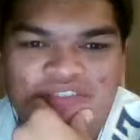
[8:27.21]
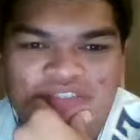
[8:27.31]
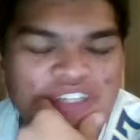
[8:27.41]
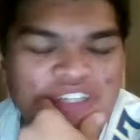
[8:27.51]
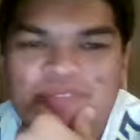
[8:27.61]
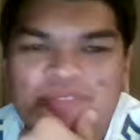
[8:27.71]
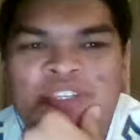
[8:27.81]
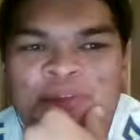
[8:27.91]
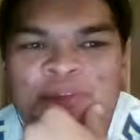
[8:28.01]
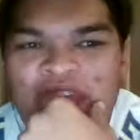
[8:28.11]
frustrates me is
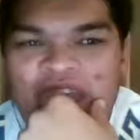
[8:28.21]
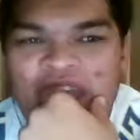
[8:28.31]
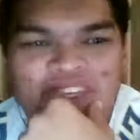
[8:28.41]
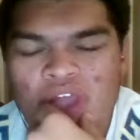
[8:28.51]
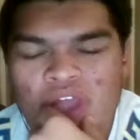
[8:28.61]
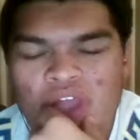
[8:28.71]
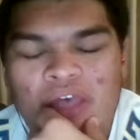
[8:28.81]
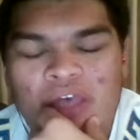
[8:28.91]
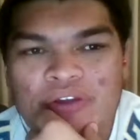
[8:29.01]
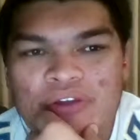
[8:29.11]
we have these long
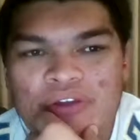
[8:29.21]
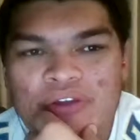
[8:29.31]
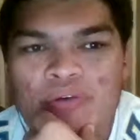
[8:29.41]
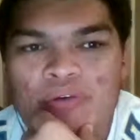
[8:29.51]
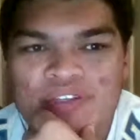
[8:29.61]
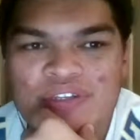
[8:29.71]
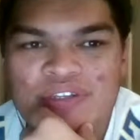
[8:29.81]
third quarters. Like I